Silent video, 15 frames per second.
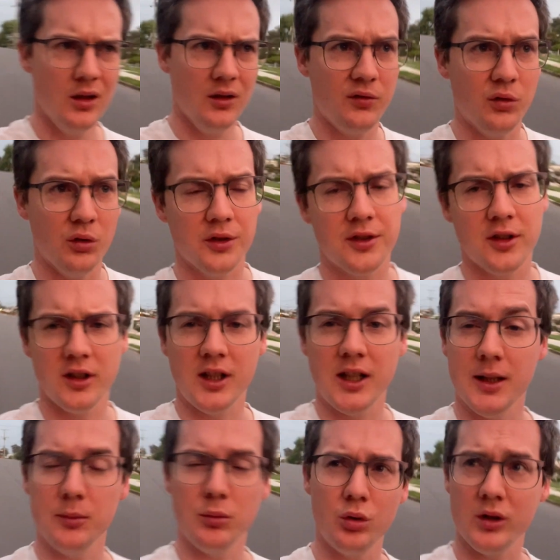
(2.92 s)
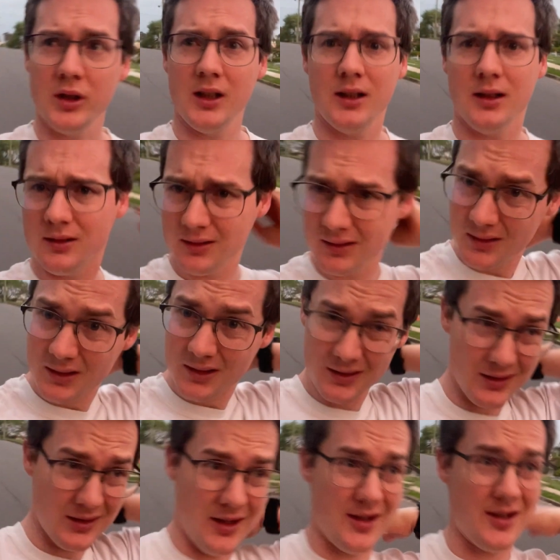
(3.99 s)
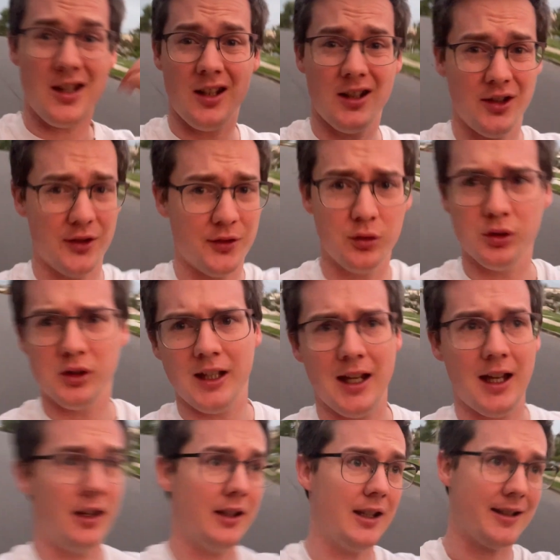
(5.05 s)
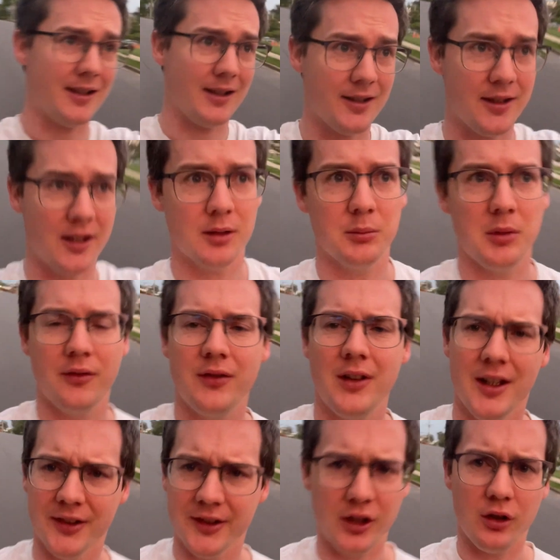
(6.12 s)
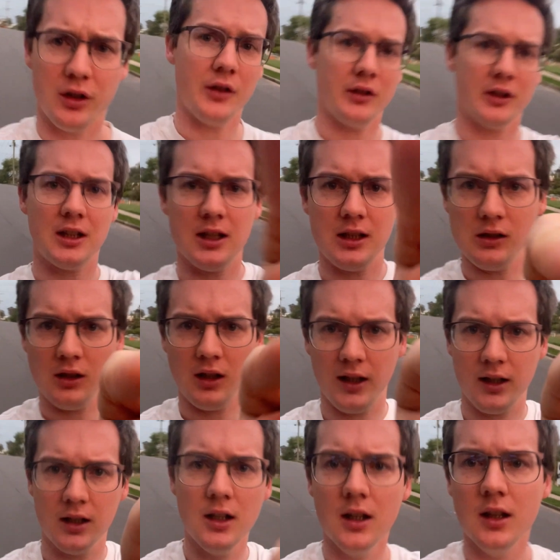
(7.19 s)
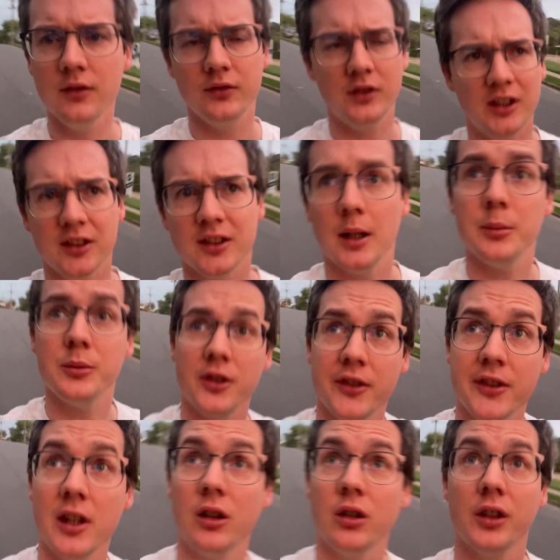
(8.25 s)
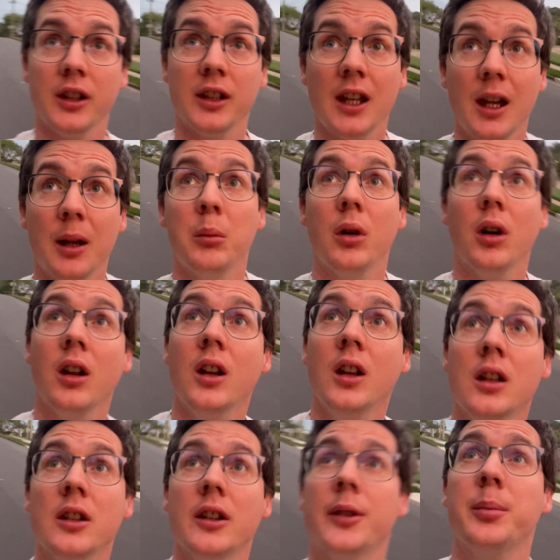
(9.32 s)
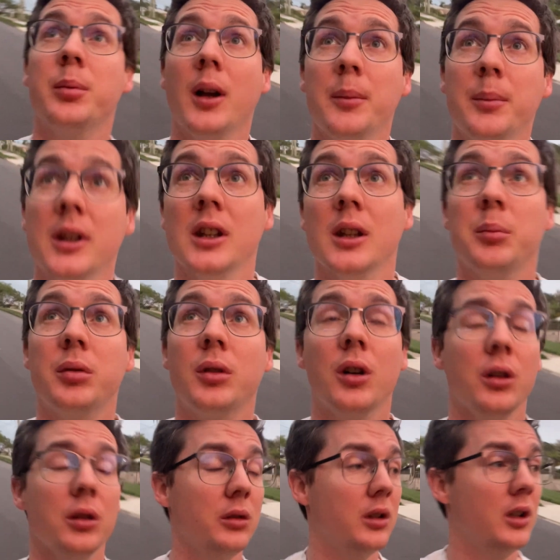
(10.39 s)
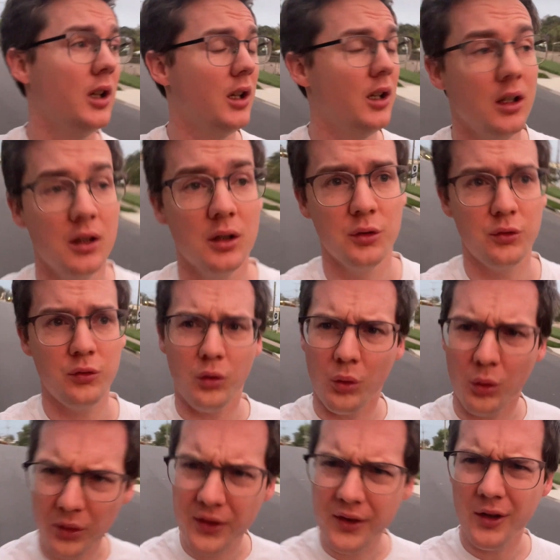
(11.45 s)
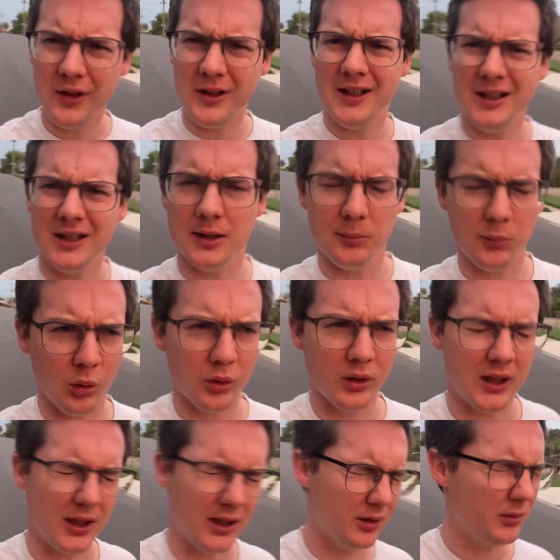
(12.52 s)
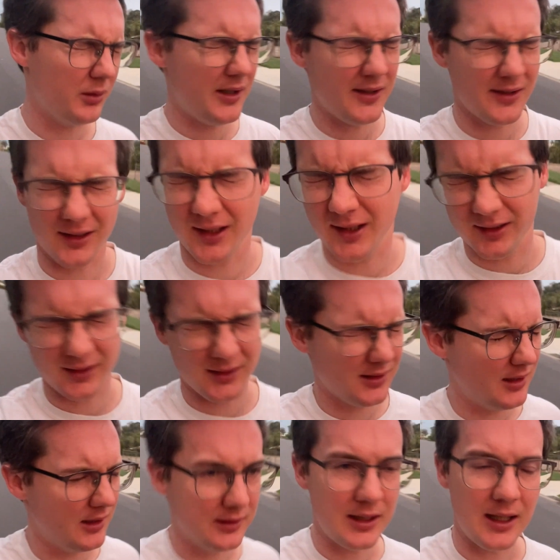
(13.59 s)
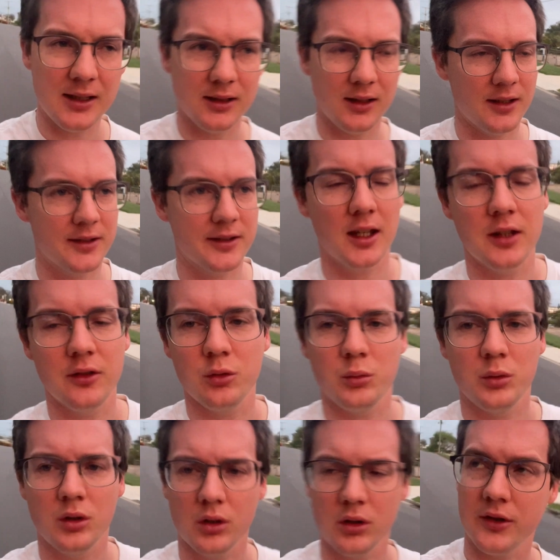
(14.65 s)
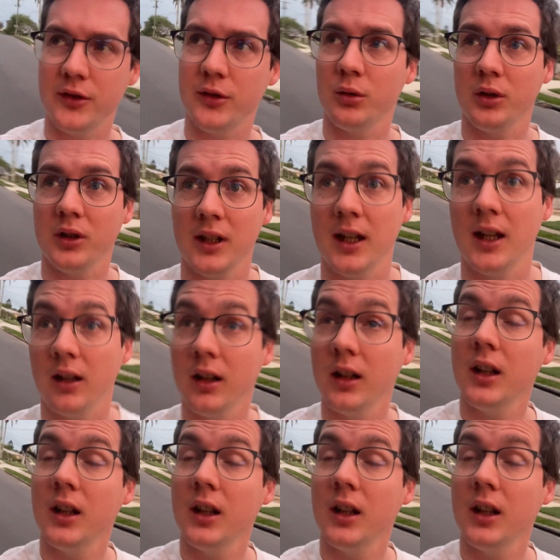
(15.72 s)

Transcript: 4:30 in the morning, the sun is fully out. That's the sun on my face. I don't have a key light fixed up just there on the camera, despite being a pro. 4:30 in the morning, Queensland, the daylight saving, we've got to sort it out.